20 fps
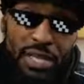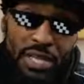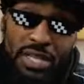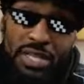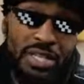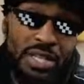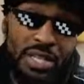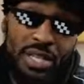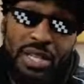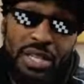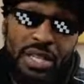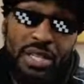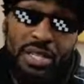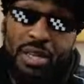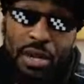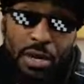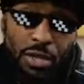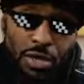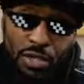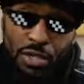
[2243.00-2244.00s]

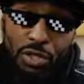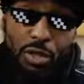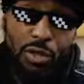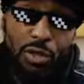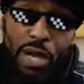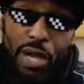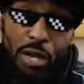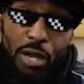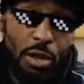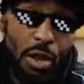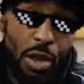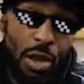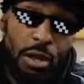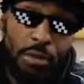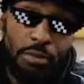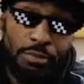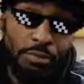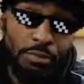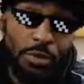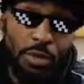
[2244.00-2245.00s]
EXCS_EEZE_LR,
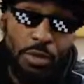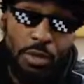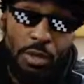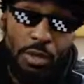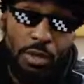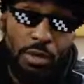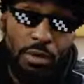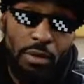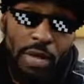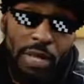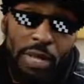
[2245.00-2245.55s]
and